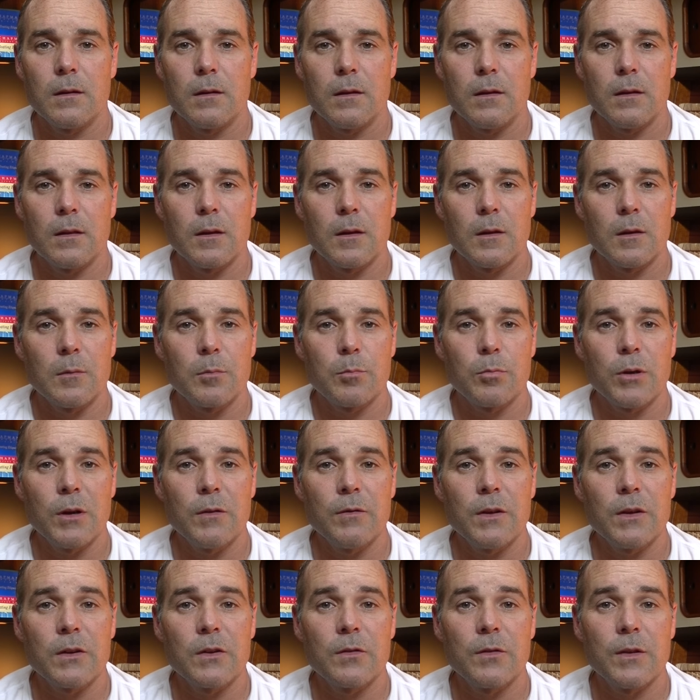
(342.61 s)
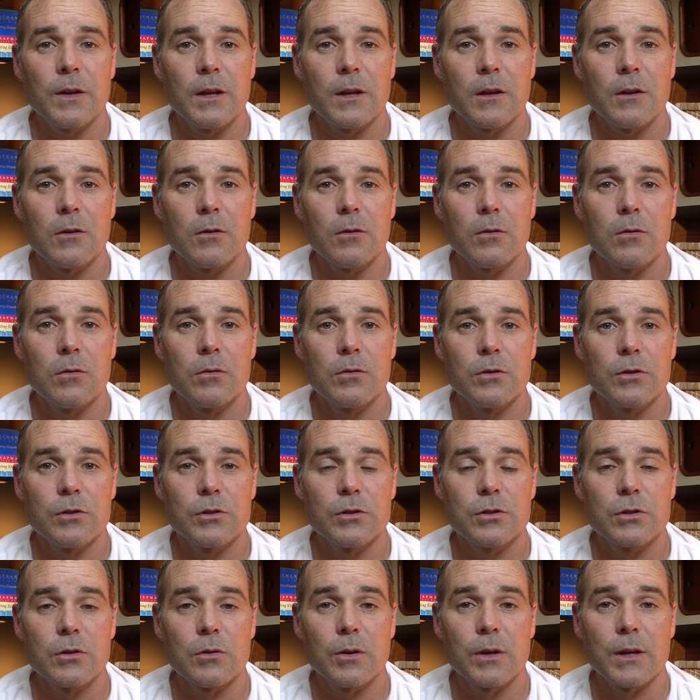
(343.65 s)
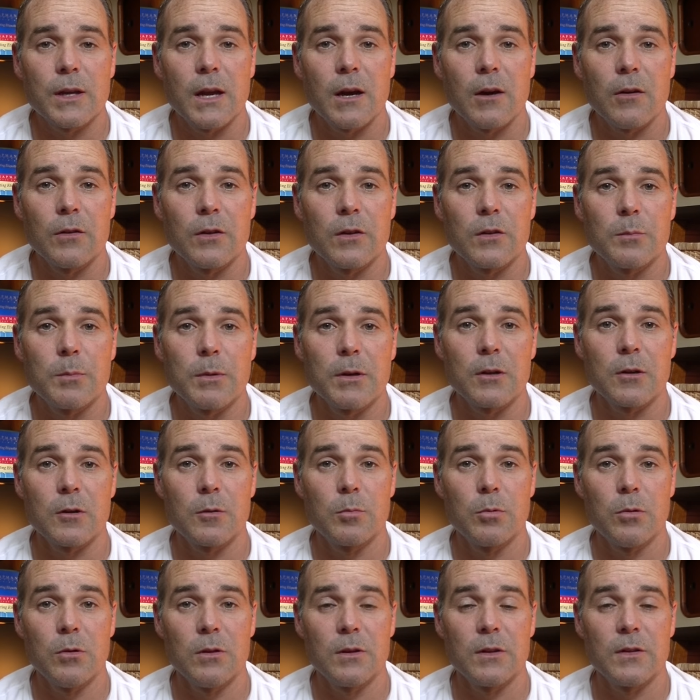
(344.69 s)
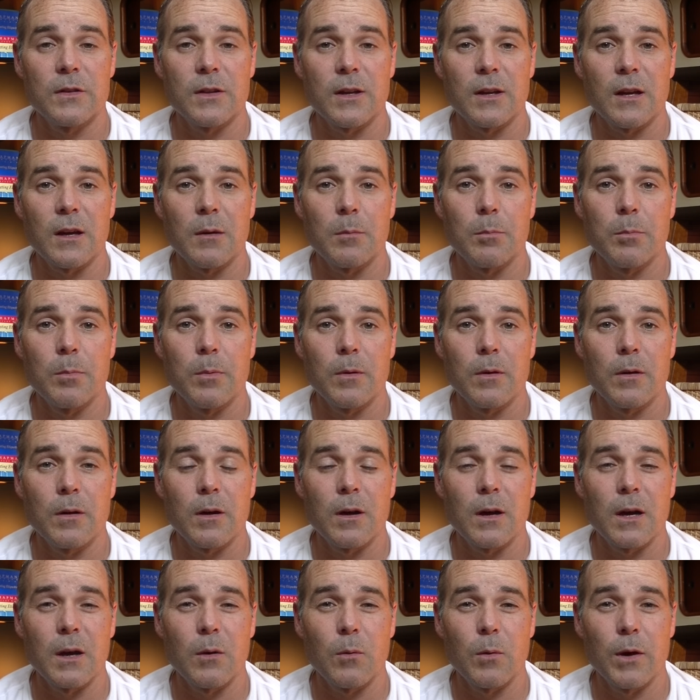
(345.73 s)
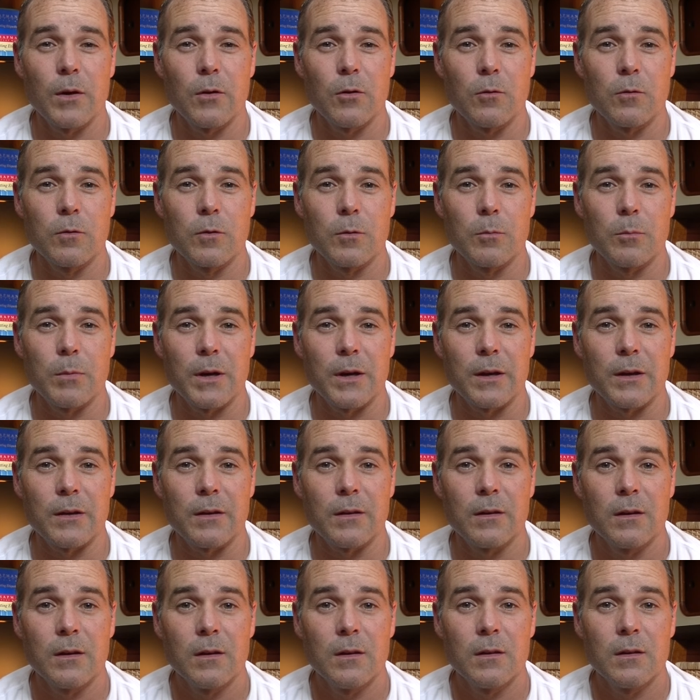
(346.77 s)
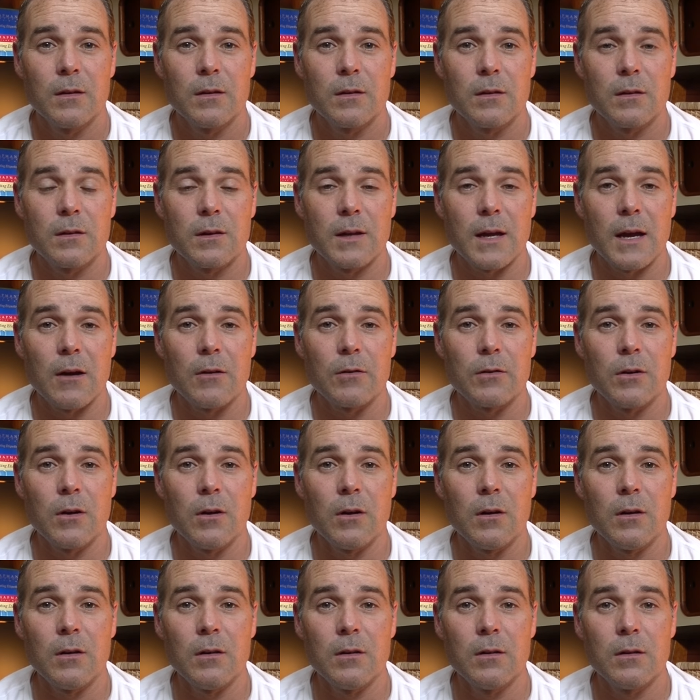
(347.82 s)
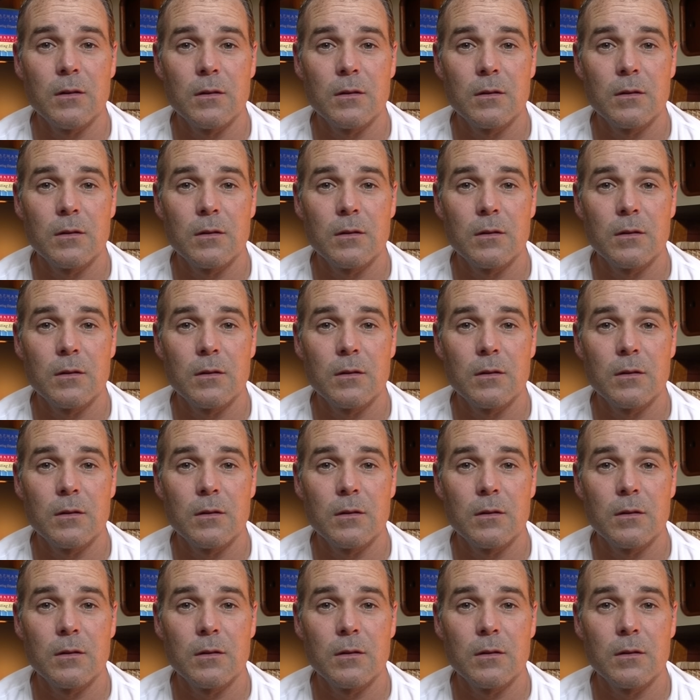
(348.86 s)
In the previous video showing how the spinnaker pole is set up, I went over my downhaul,